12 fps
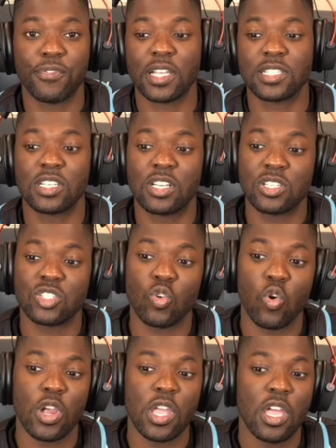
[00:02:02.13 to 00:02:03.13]
like it's a good
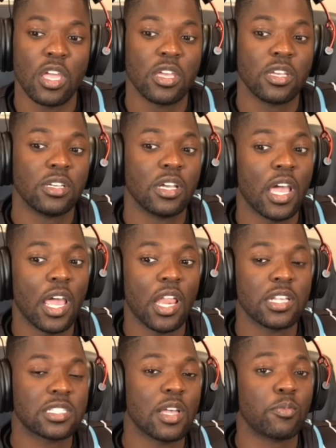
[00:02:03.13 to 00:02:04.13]
story, and
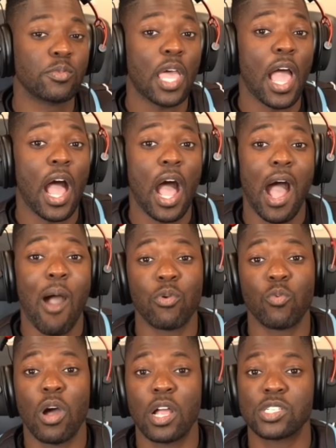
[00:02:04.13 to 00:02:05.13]
it's something that I would
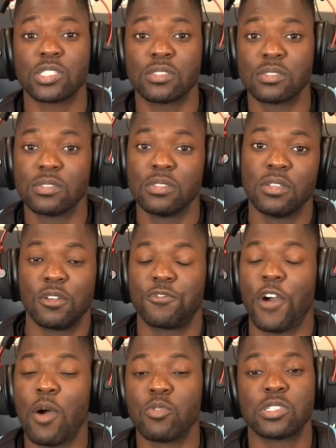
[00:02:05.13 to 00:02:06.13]
watch if
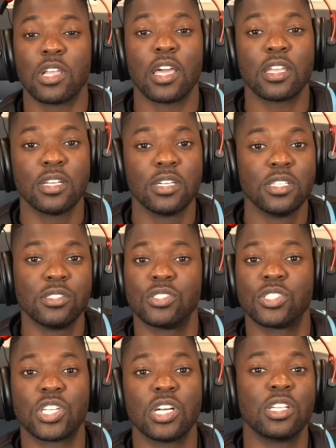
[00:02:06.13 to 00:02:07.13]
I was like
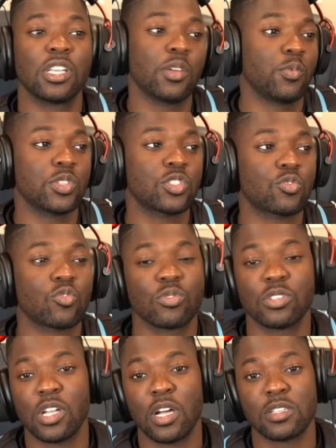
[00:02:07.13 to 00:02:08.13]
chilling and was,
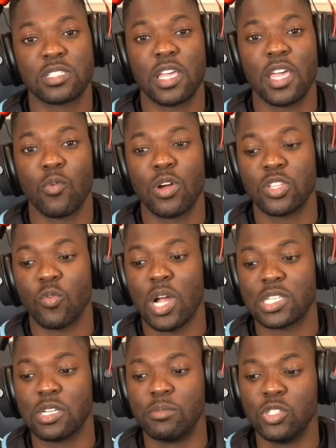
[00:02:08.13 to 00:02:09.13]
you know what I'm saying, wanted to watch
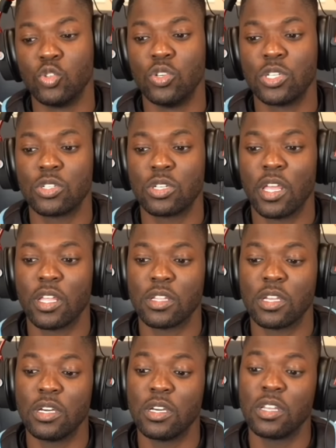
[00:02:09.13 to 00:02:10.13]
something new and
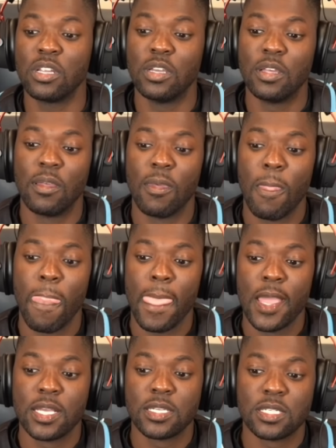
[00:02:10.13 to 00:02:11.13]
good.
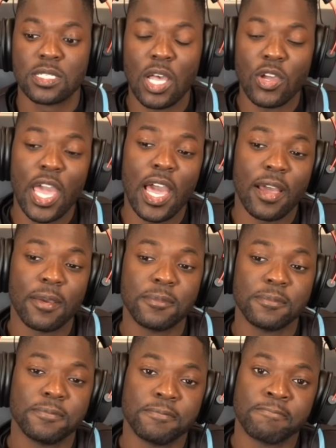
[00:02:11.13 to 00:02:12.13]
So yeah,
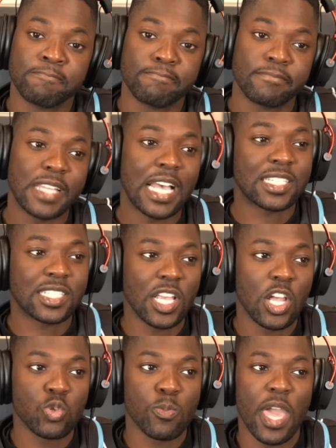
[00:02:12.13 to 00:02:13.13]
that's the
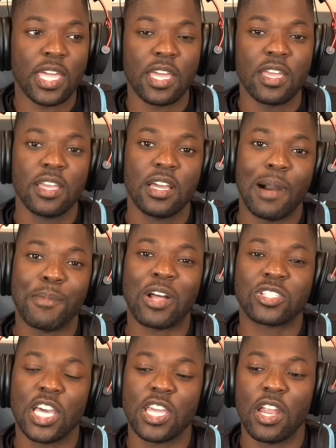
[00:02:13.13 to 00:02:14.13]
series we're making. I'm not
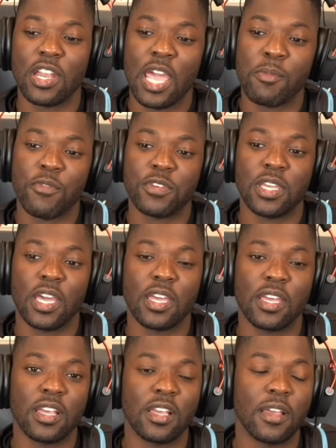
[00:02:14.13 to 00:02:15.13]
gonna tell y'all the name of it yet,